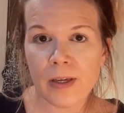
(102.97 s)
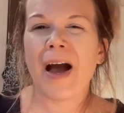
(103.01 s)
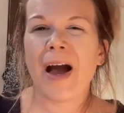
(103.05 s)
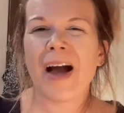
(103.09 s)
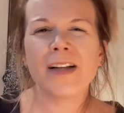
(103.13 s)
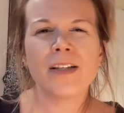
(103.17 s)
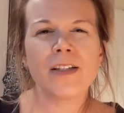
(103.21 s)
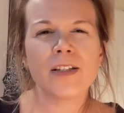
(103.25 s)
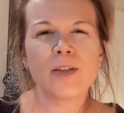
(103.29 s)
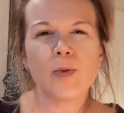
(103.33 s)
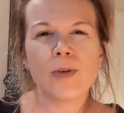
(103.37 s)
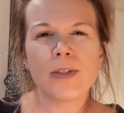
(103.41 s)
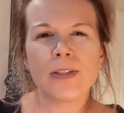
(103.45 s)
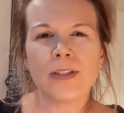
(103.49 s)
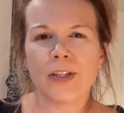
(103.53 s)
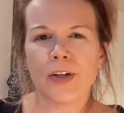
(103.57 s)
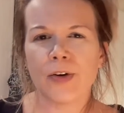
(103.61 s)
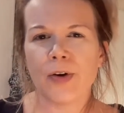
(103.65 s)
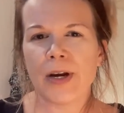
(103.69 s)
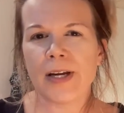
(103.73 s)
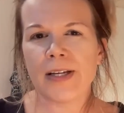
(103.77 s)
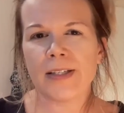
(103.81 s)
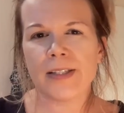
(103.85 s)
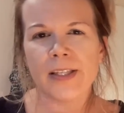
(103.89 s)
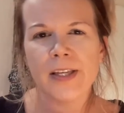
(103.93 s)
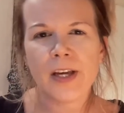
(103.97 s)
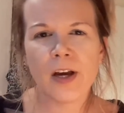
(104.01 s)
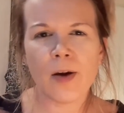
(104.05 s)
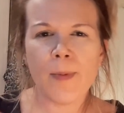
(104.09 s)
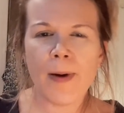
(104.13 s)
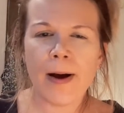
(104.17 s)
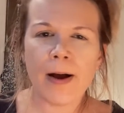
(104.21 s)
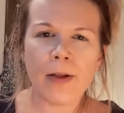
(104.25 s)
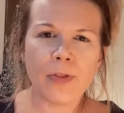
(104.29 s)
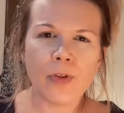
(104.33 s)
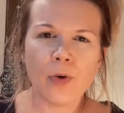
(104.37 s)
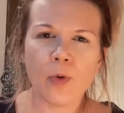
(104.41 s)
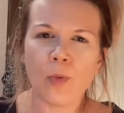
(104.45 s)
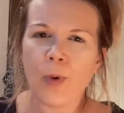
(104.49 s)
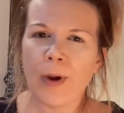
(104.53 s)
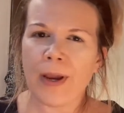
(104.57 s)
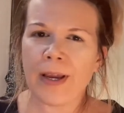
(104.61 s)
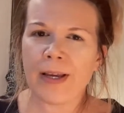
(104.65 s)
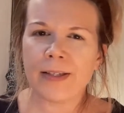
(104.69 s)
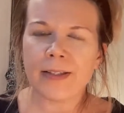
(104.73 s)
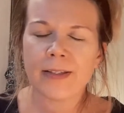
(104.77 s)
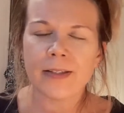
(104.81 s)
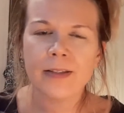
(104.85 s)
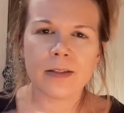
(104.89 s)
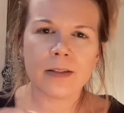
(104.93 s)
I just wasn't crazy about the
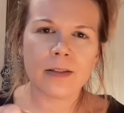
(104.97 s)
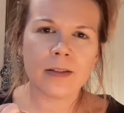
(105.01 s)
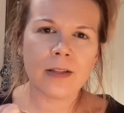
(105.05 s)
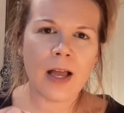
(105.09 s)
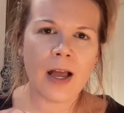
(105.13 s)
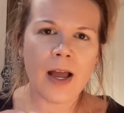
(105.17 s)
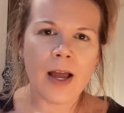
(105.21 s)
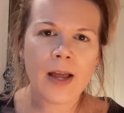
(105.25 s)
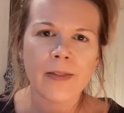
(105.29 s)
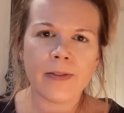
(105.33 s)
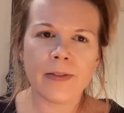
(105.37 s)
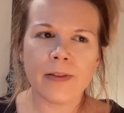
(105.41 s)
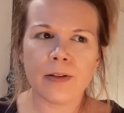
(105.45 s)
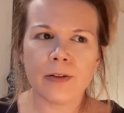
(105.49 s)
waistline.